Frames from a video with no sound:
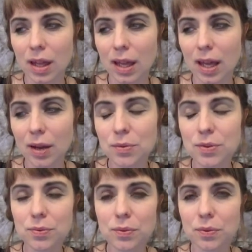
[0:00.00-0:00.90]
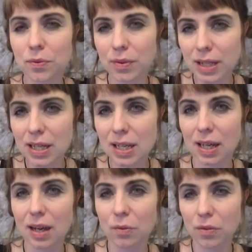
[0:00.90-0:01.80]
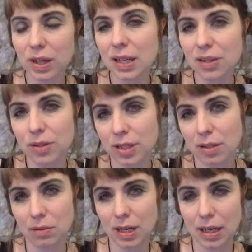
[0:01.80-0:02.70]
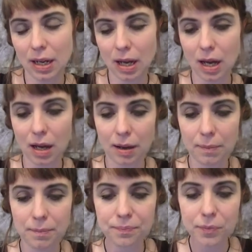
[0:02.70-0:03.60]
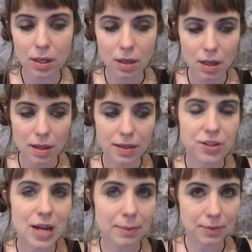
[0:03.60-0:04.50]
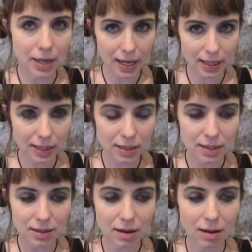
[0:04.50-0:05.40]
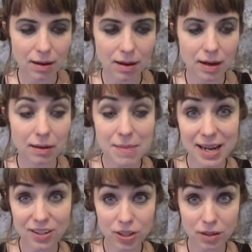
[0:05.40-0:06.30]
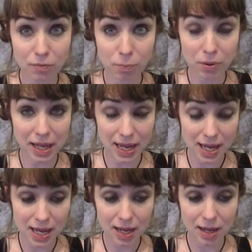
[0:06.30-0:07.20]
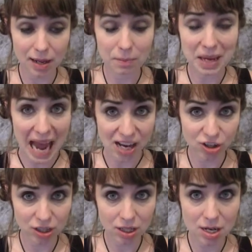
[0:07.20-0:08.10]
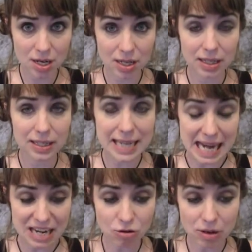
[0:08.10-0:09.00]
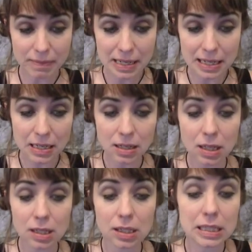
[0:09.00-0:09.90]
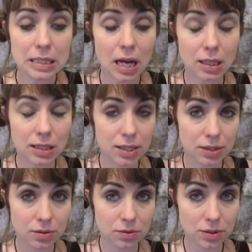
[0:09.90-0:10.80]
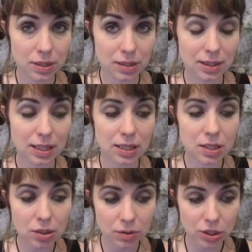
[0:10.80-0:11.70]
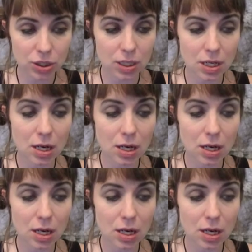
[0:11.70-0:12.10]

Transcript: was really a really interesting read. The chapter headings are imaginative play, passion, daydreaming, solitude, intuition,